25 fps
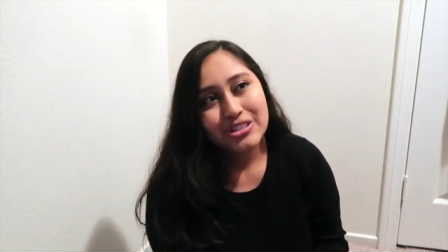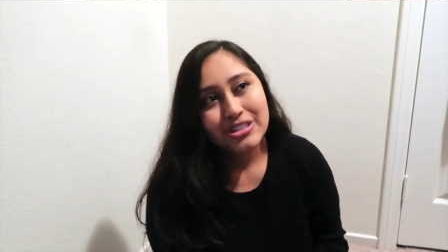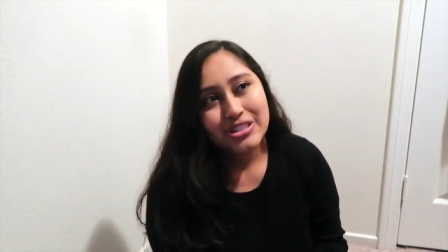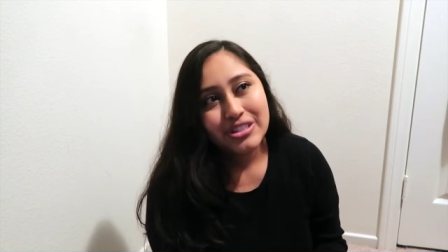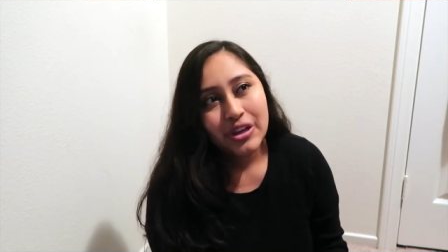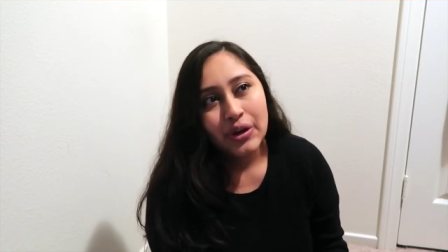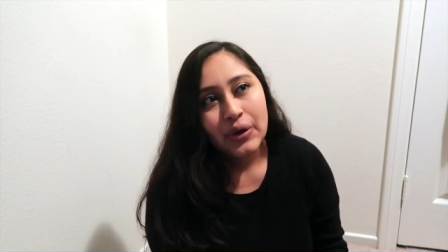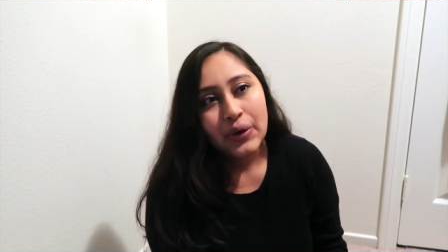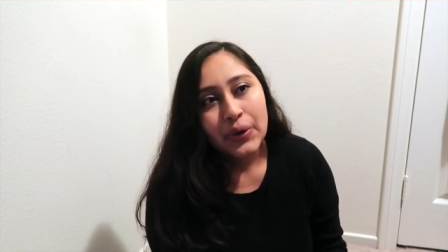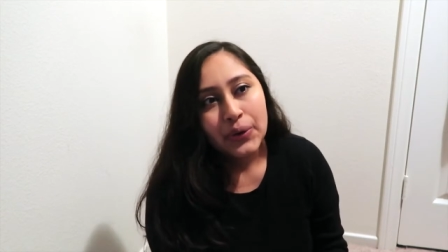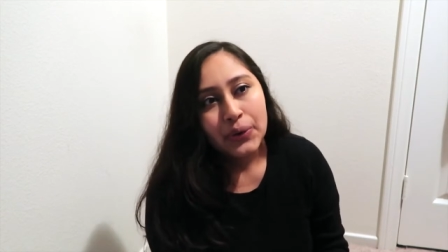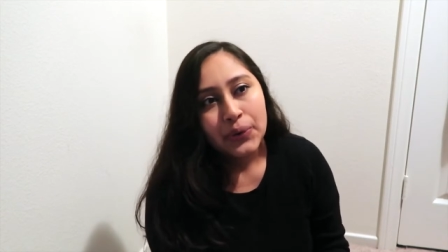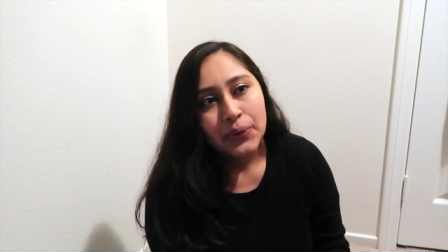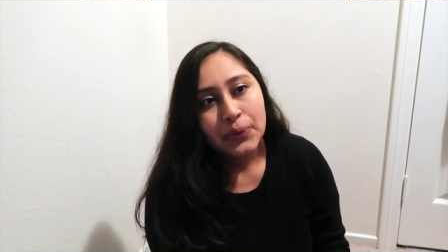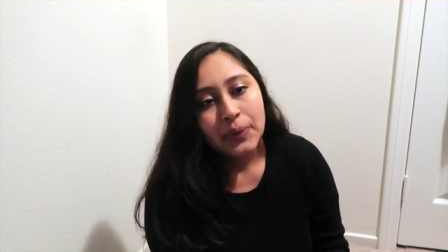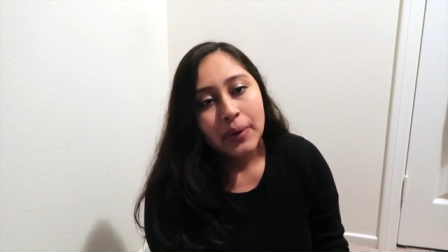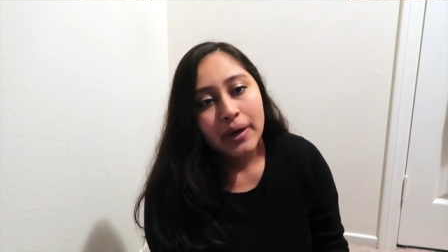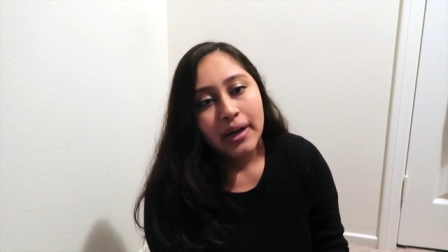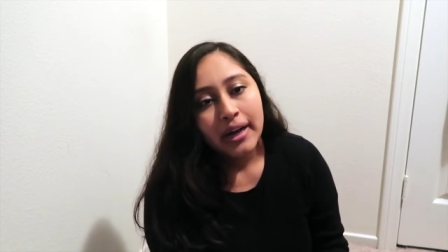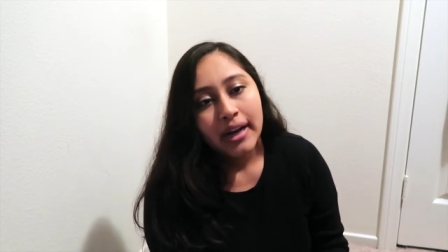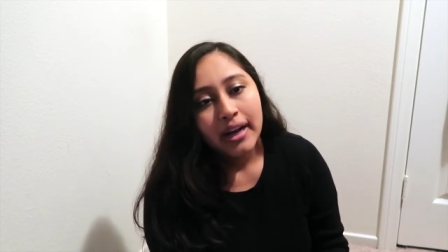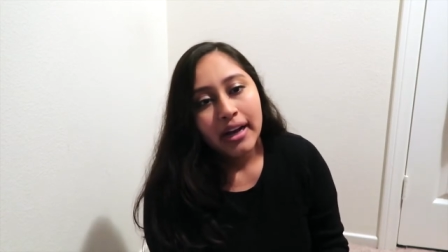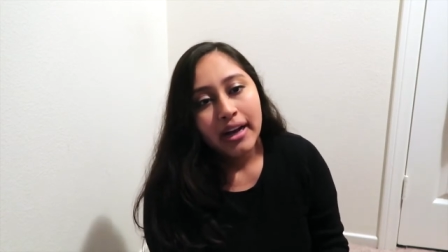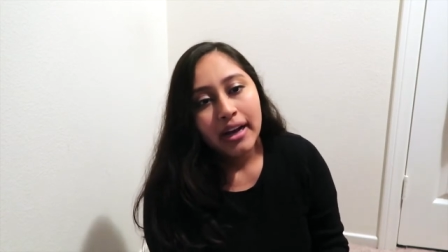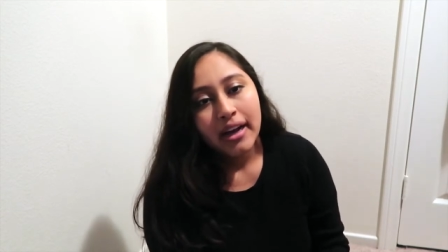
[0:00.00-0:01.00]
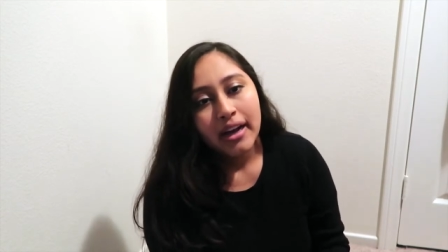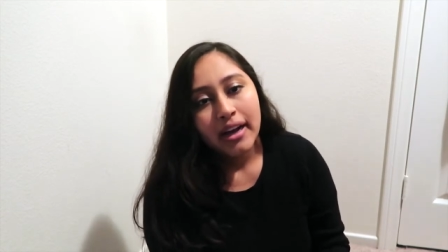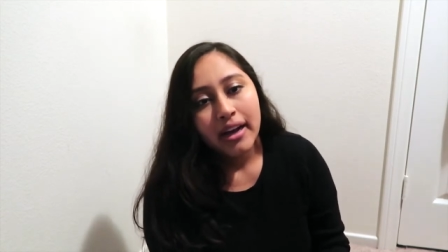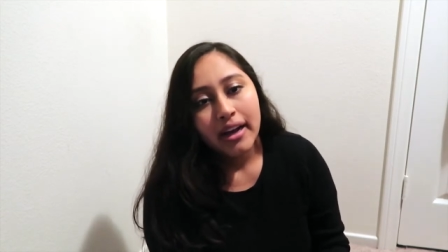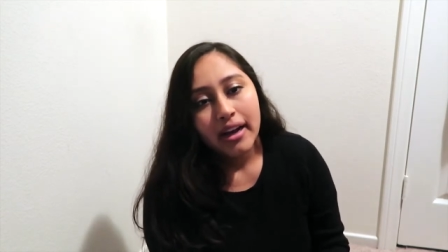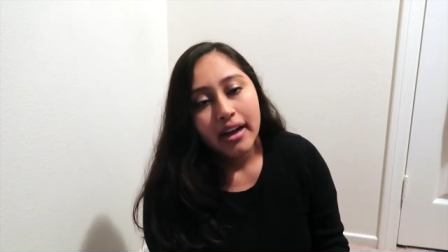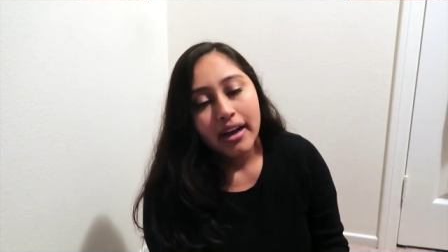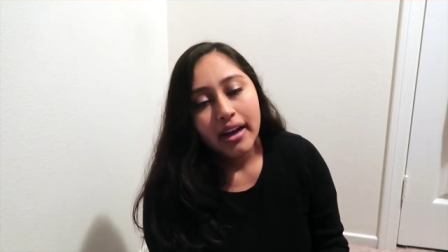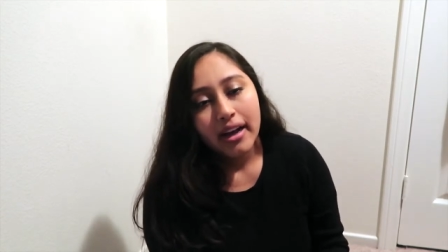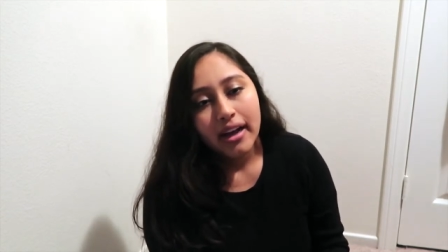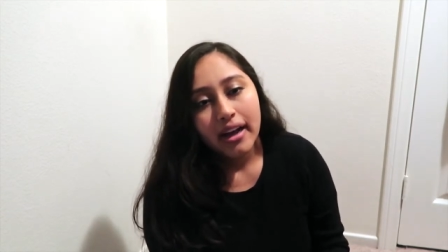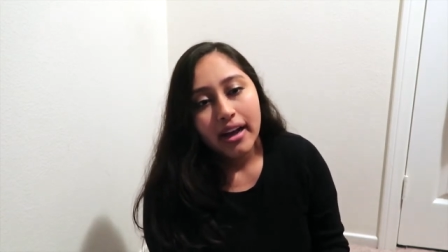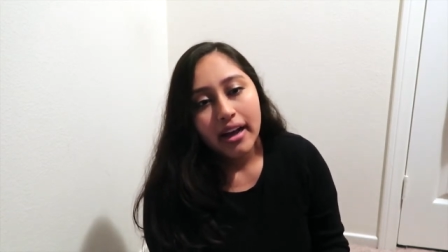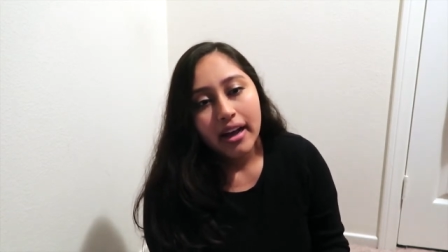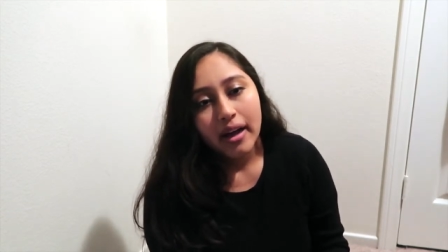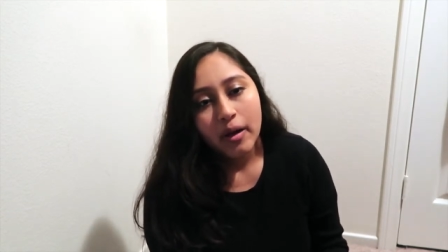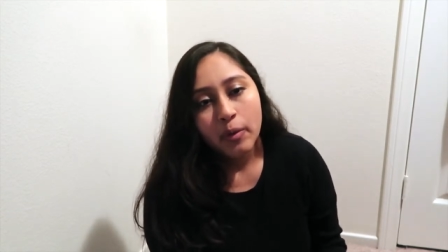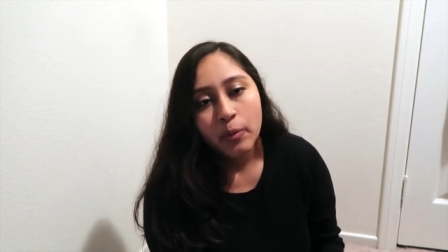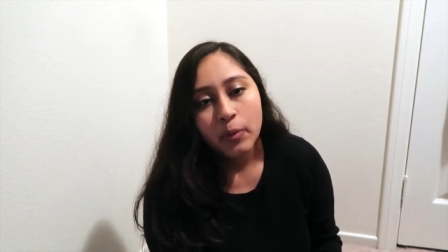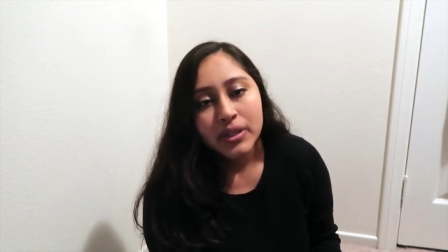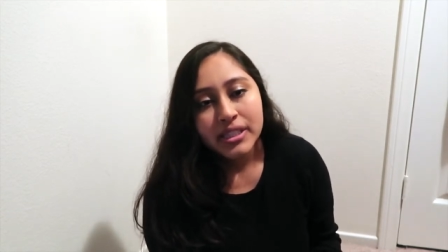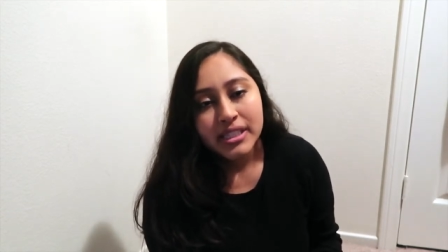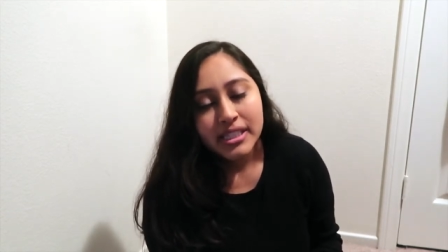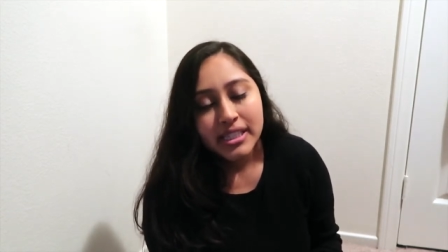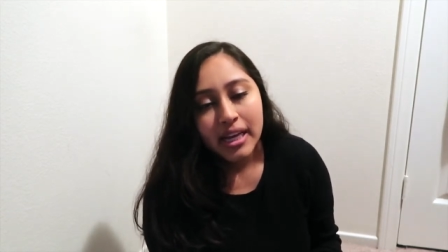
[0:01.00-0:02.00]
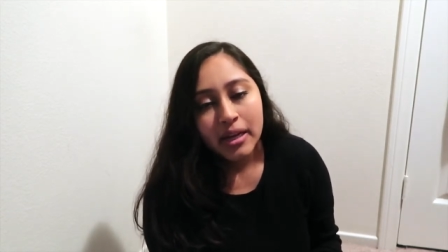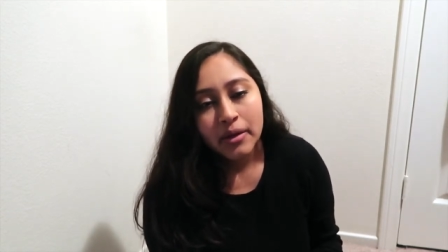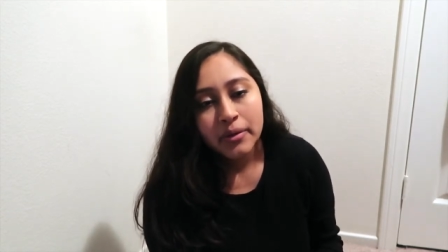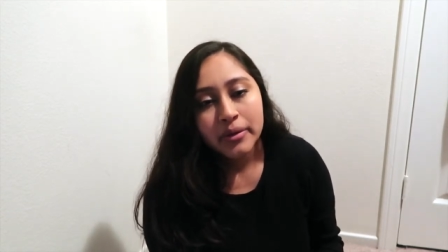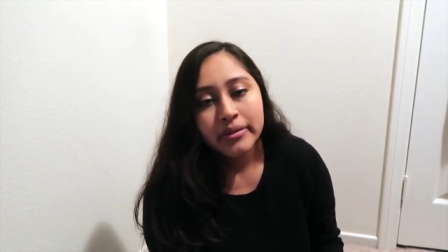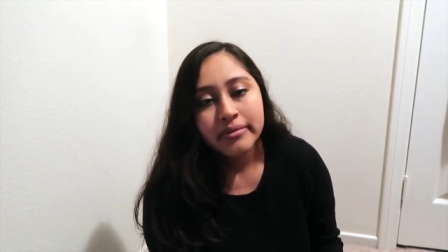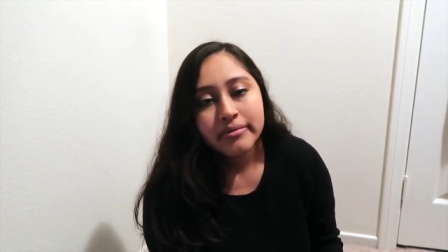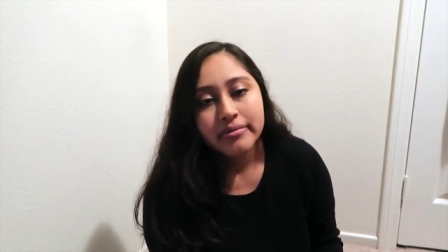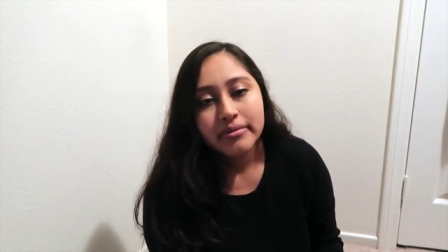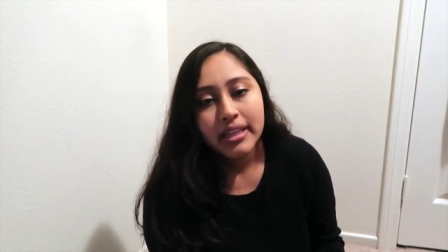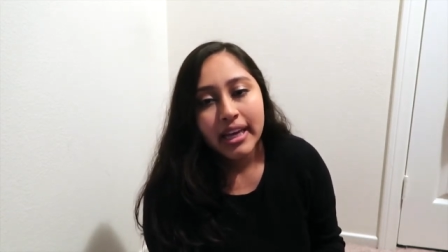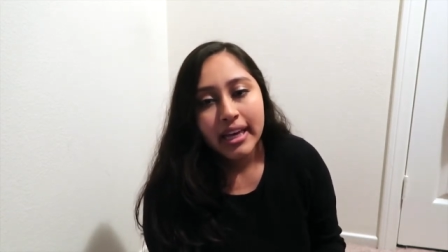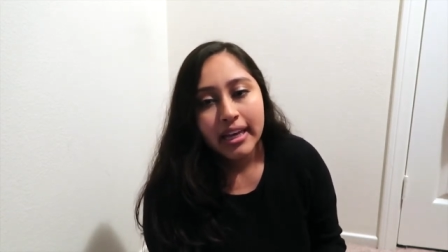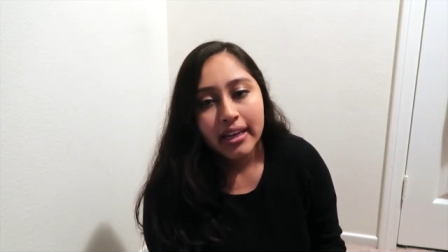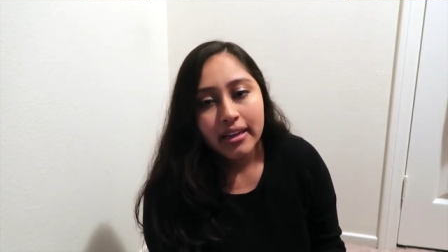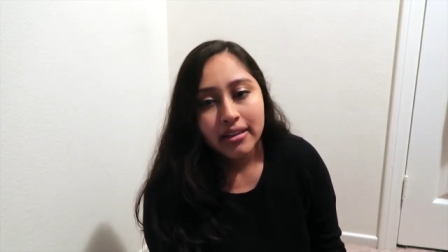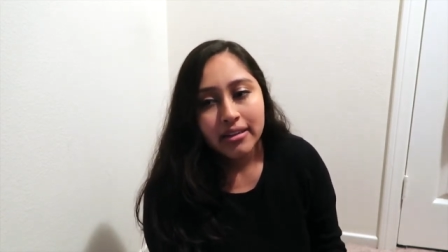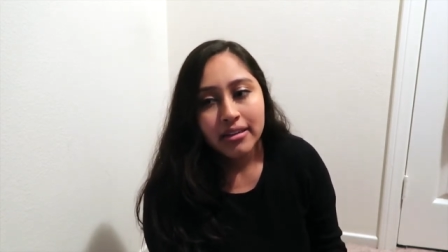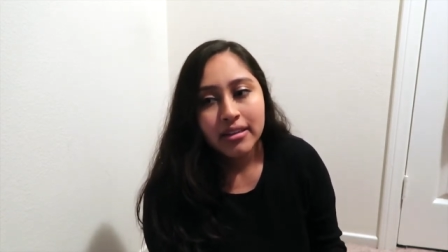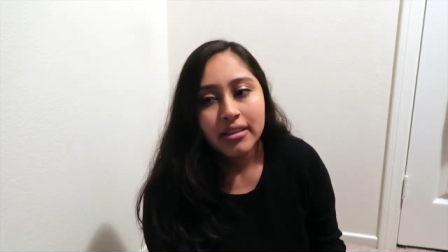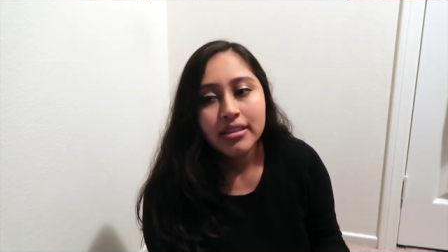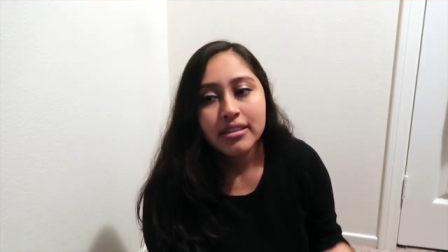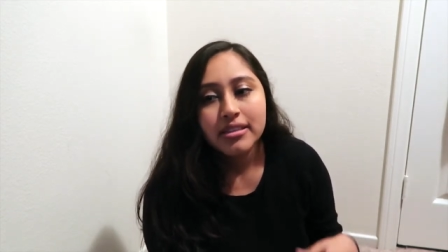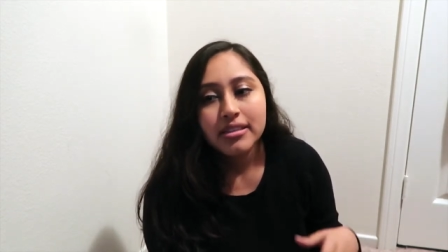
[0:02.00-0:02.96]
So once I like